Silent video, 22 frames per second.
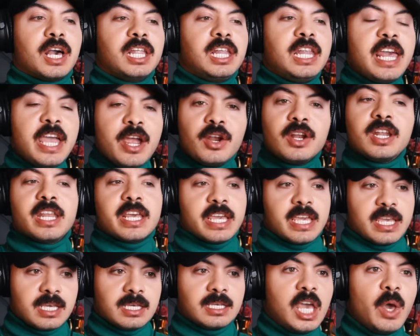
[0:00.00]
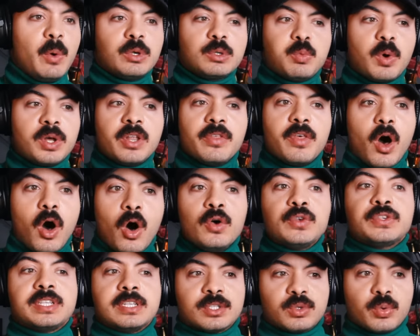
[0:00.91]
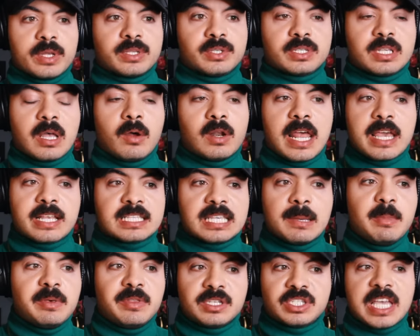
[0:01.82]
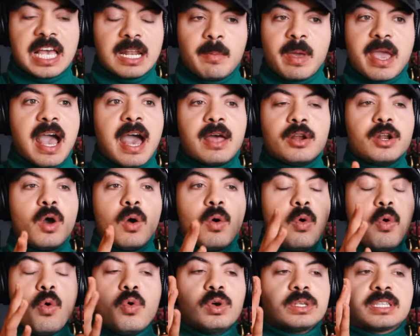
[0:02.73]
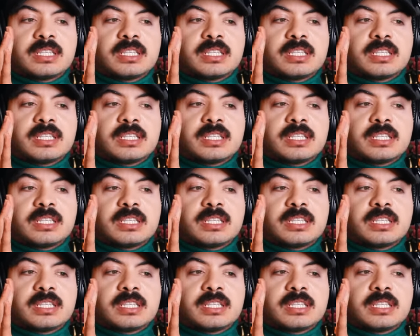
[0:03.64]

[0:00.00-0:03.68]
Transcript: Clearly, it was one of the Olsen twins or like Timothée Chalamet. I don't know who.